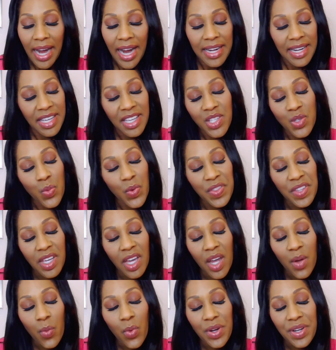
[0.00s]
And I guess one
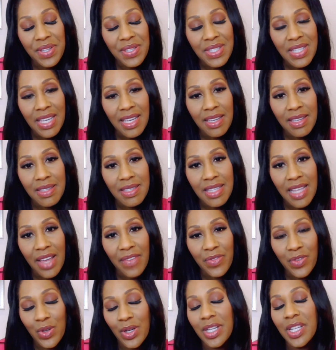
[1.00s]
thing I want to say is
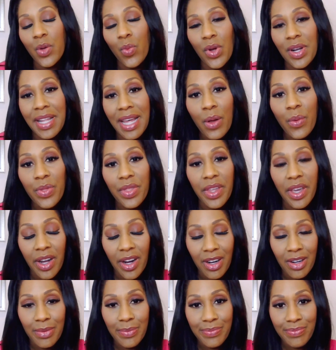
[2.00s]
that for anyone out
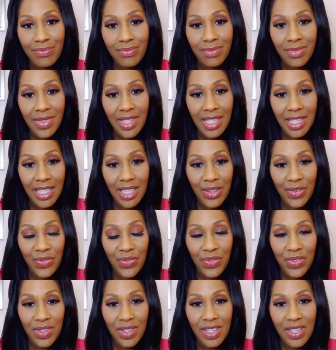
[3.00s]
there,
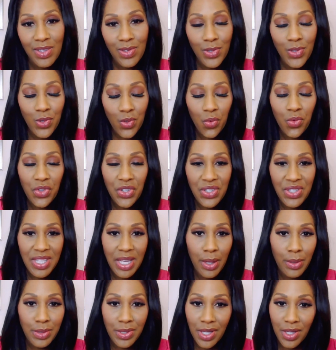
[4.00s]
if his story
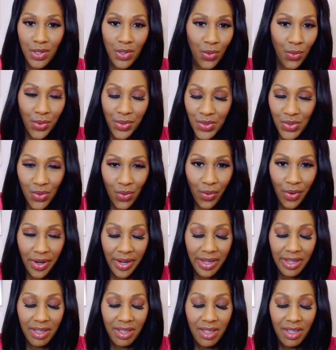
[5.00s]
sounds like your
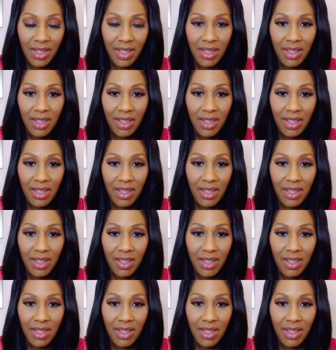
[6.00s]
story,